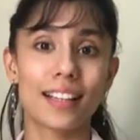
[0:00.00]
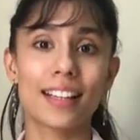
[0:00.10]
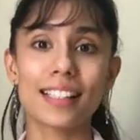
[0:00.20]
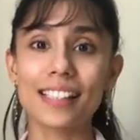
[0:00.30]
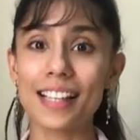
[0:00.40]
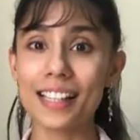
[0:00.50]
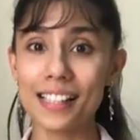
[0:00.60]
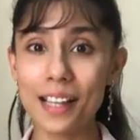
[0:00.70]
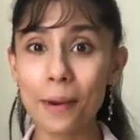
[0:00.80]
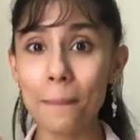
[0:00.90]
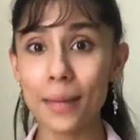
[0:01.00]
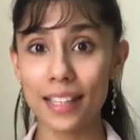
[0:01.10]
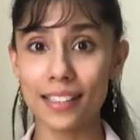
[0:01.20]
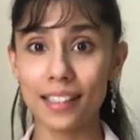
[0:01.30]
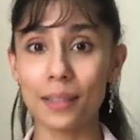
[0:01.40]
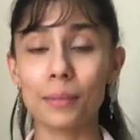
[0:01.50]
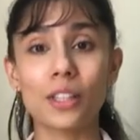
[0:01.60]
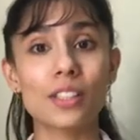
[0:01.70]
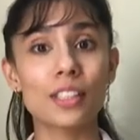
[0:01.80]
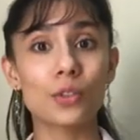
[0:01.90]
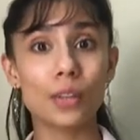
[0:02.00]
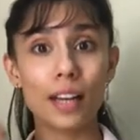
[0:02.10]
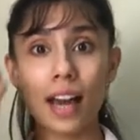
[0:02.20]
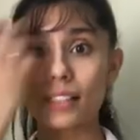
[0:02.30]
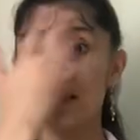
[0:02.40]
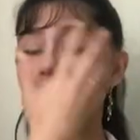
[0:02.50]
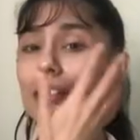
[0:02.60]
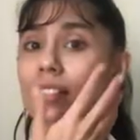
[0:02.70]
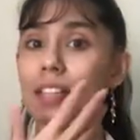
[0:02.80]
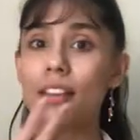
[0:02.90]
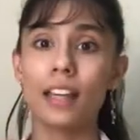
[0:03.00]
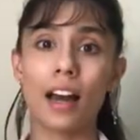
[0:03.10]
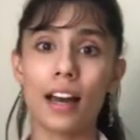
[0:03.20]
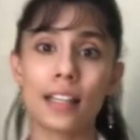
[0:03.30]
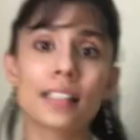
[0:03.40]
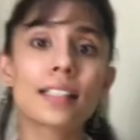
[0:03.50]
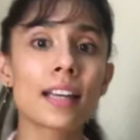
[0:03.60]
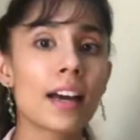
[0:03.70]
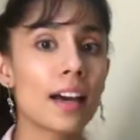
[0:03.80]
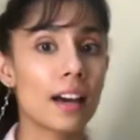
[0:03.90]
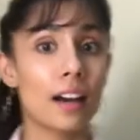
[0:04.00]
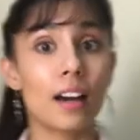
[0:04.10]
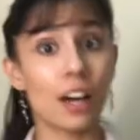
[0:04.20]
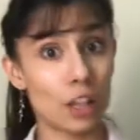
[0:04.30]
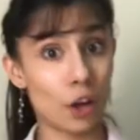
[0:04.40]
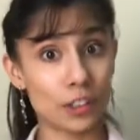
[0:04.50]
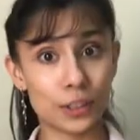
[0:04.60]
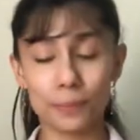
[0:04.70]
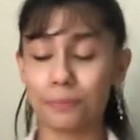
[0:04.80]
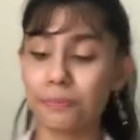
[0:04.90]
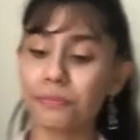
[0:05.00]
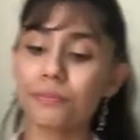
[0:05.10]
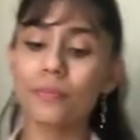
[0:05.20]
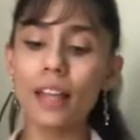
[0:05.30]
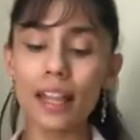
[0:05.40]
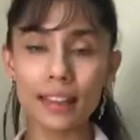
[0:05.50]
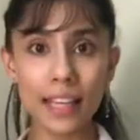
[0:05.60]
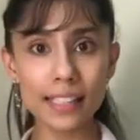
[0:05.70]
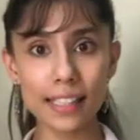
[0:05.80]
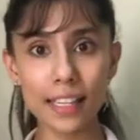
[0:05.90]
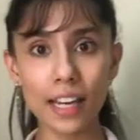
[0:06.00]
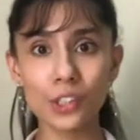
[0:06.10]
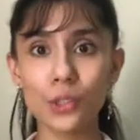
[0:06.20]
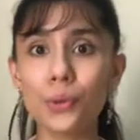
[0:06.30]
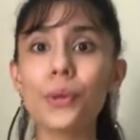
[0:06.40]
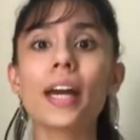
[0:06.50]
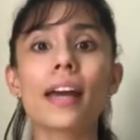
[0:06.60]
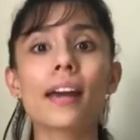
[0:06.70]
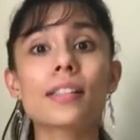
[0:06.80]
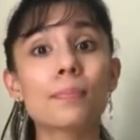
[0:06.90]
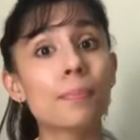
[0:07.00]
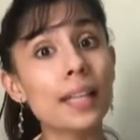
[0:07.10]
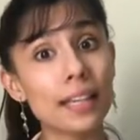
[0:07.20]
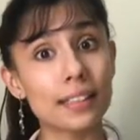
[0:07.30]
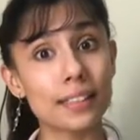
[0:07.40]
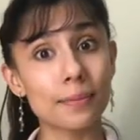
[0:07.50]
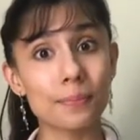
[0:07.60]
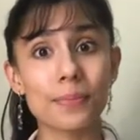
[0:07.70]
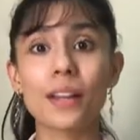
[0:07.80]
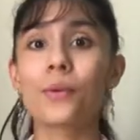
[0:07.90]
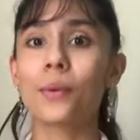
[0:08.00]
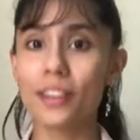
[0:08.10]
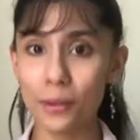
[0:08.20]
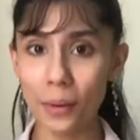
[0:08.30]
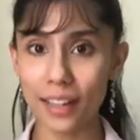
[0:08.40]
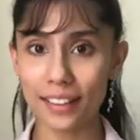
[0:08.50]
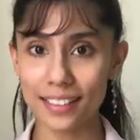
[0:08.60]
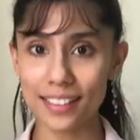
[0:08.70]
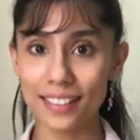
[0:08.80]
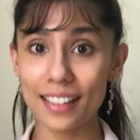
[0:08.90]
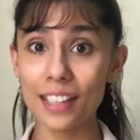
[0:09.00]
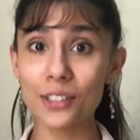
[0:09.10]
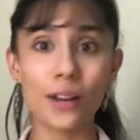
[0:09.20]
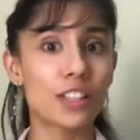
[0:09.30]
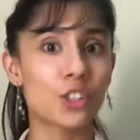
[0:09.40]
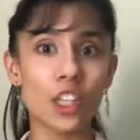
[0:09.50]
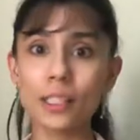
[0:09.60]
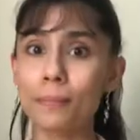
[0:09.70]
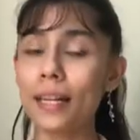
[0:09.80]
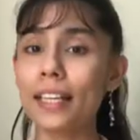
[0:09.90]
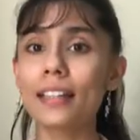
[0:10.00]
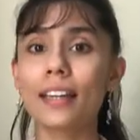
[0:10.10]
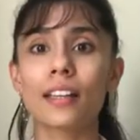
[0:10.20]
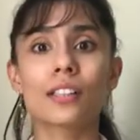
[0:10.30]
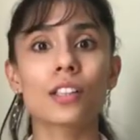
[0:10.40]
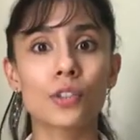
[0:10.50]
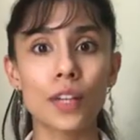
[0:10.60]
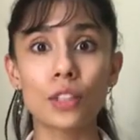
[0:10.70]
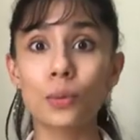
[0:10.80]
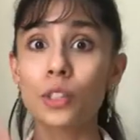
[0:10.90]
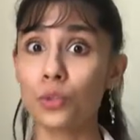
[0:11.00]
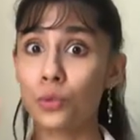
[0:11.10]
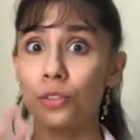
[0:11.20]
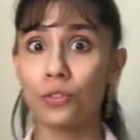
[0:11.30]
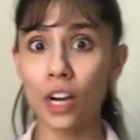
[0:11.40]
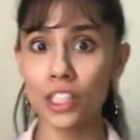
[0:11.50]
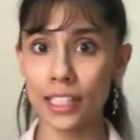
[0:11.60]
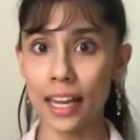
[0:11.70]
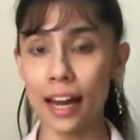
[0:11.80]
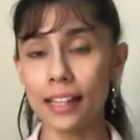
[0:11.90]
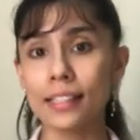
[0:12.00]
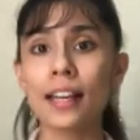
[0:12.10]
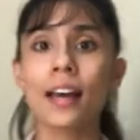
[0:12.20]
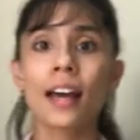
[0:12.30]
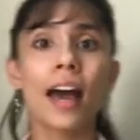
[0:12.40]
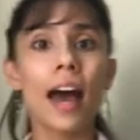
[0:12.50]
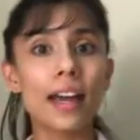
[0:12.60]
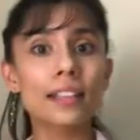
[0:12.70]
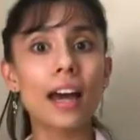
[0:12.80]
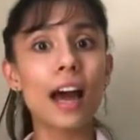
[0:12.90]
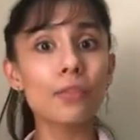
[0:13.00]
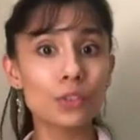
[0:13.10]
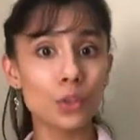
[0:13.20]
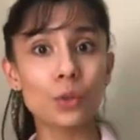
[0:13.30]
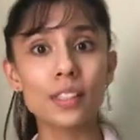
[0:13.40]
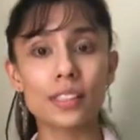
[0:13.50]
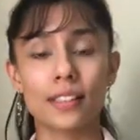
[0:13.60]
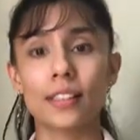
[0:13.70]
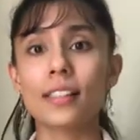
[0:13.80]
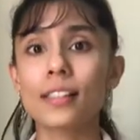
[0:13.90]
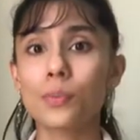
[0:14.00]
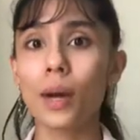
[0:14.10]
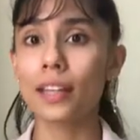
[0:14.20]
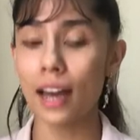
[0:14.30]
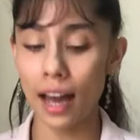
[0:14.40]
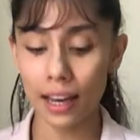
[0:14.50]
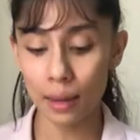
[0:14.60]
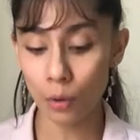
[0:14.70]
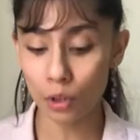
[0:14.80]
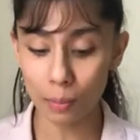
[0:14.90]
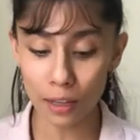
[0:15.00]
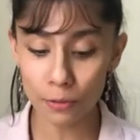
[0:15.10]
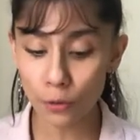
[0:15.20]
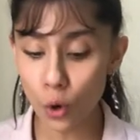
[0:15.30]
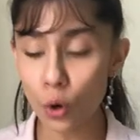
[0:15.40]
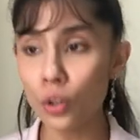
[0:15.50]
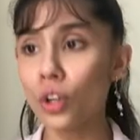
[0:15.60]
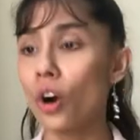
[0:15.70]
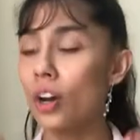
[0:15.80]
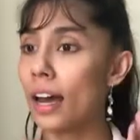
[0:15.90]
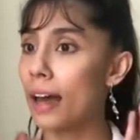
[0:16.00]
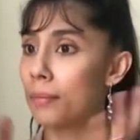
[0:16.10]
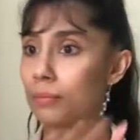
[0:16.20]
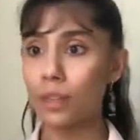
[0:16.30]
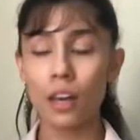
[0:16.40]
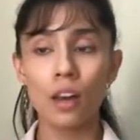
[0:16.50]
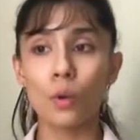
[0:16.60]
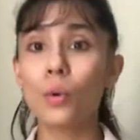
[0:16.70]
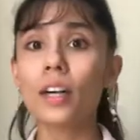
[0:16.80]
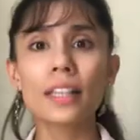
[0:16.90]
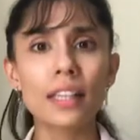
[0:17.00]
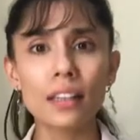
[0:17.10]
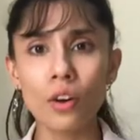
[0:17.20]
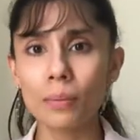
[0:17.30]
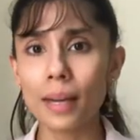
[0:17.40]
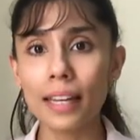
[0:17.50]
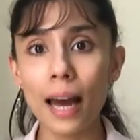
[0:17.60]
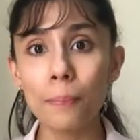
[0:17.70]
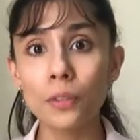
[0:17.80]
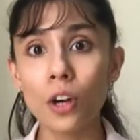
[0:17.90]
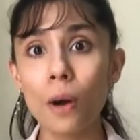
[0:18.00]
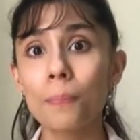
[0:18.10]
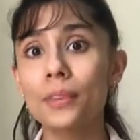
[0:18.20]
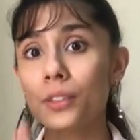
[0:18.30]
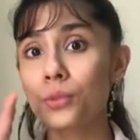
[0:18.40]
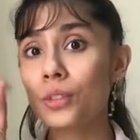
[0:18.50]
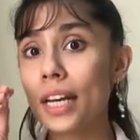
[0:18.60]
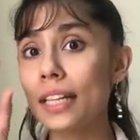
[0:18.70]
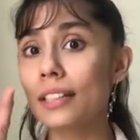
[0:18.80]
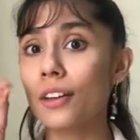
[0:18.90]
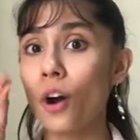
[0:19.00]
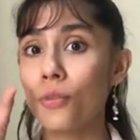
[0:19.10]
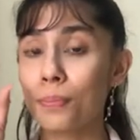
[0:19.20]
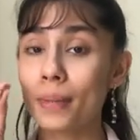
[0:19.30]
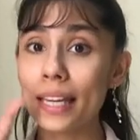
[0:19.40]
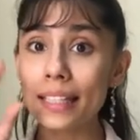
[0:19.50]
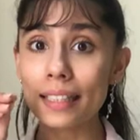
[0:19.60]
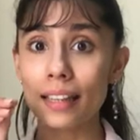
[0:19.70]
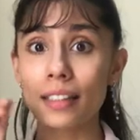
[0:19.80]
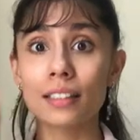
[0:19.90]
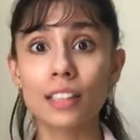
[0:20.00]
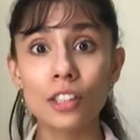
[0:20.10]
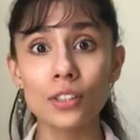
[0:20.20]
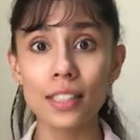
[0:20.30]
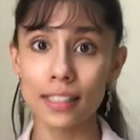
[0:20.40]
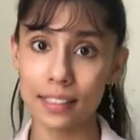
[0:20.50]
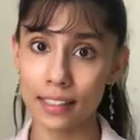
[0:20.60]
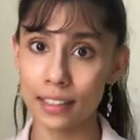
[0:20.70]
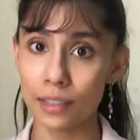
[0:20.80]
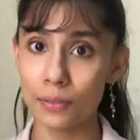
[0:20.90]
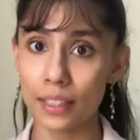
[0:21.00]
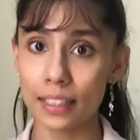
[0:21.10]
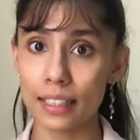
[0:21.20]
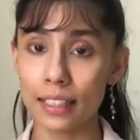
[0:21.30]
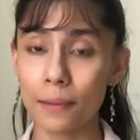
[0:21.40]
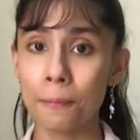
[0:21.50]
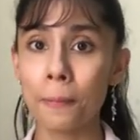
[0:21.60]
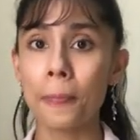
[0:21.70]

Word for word: this, is amazing because it relaxes the eyes uh, a lot. Next thing I do is blink with awareness. That's right, just blinking is a great way to refresh the eyes. And I've noticed this when I am on my phone or am working on my laptop, the rate of blinking decreases significantly.